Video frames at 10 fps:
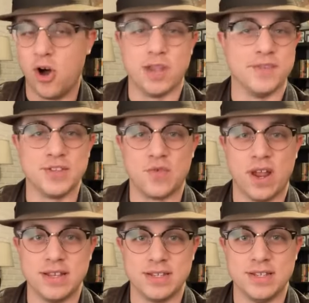all of his
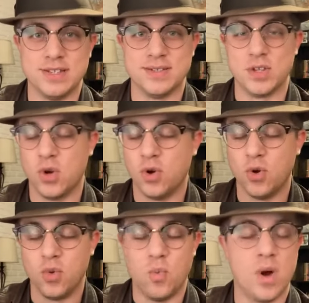friends.
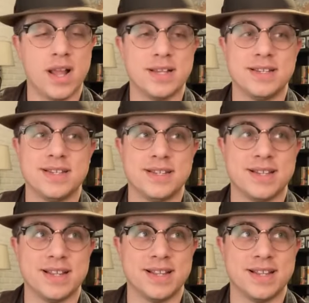What